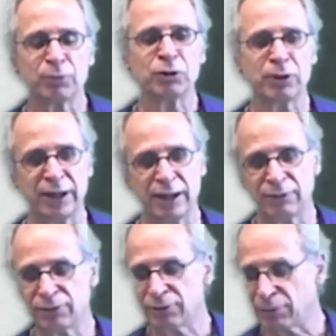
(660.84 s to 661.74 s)
you have,
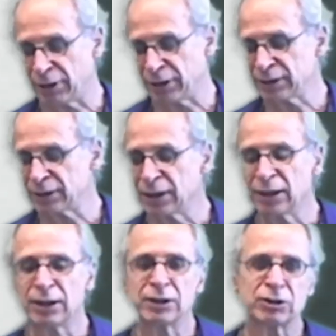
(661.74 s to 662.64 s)
right?
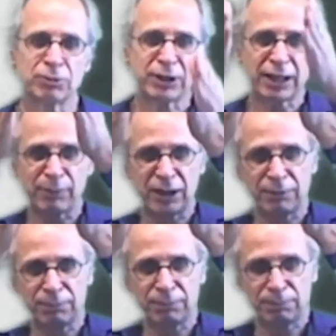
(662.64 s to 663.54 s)
So we come in,